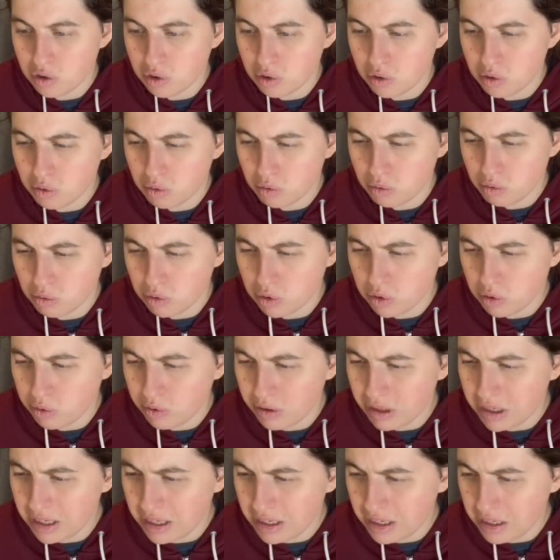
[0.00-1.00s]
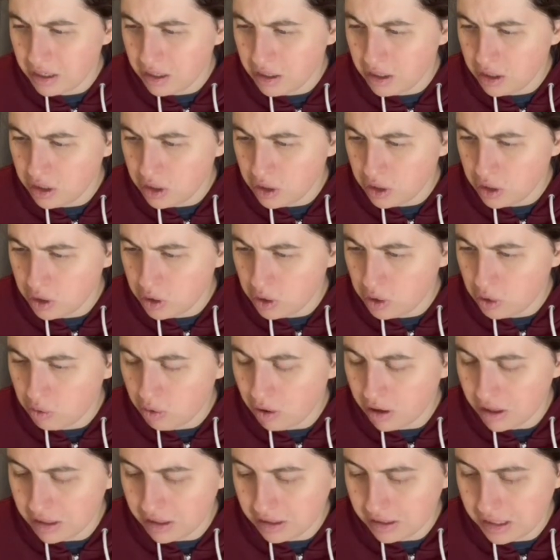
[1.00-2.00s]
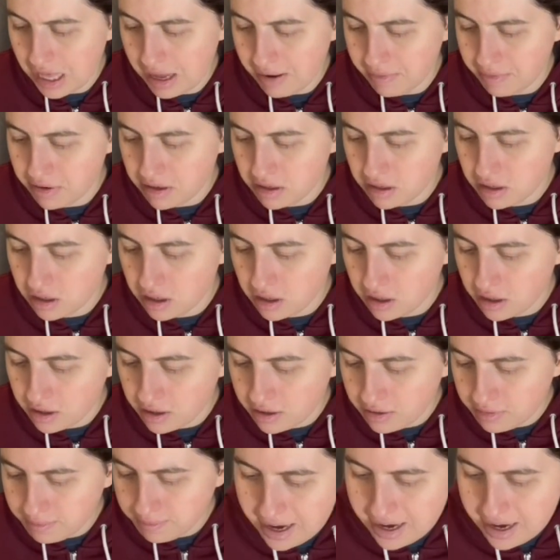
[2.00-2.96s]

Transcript: Gruy U Lavender.